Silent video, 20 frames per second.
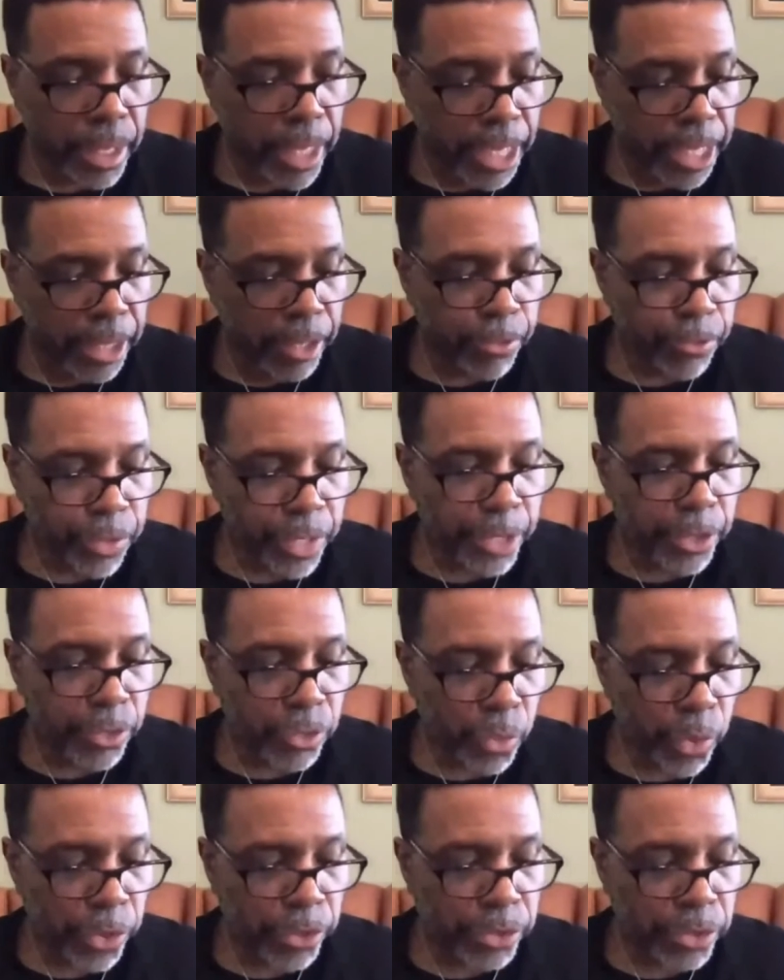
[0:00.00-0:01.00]
in the
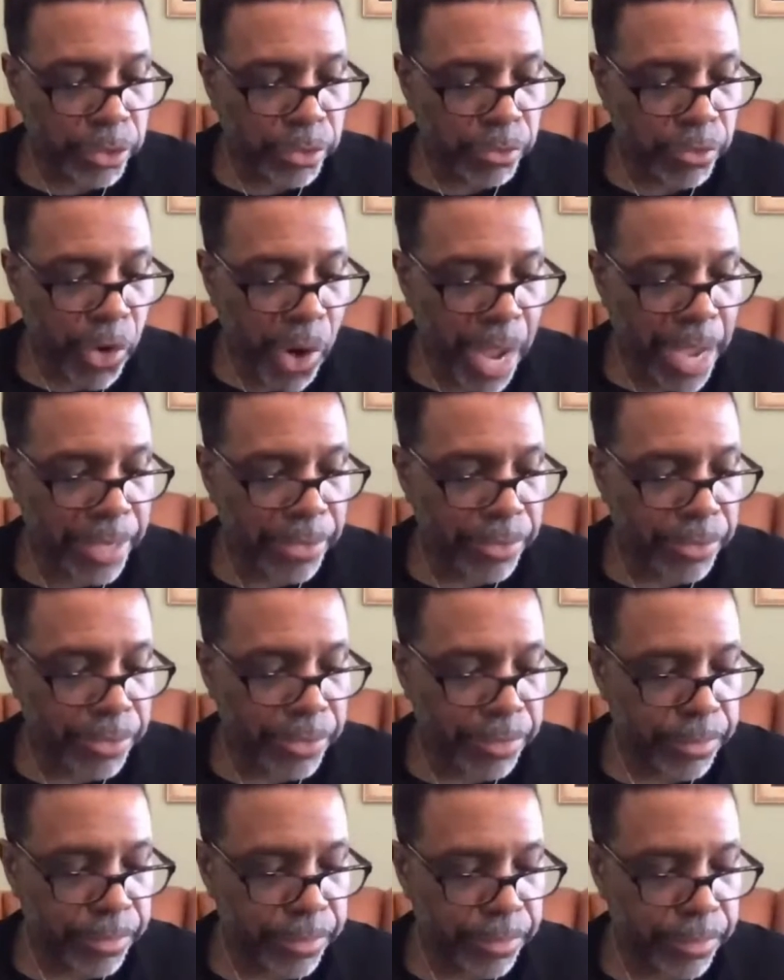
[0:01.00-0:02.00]
finished works of
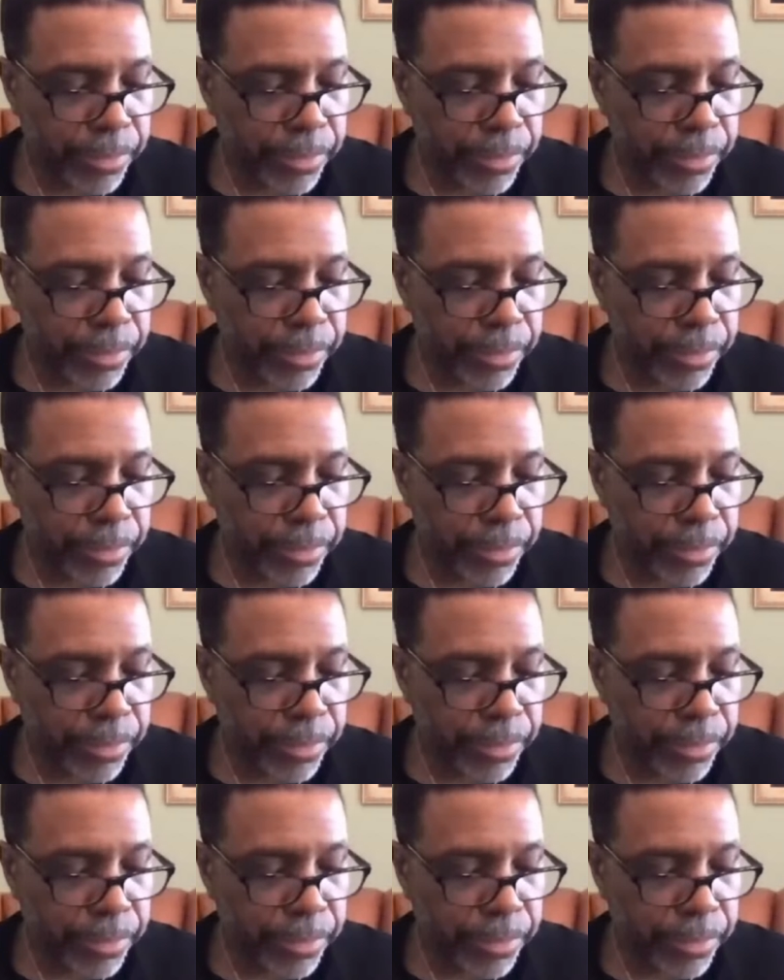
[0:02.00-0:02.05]
Christ.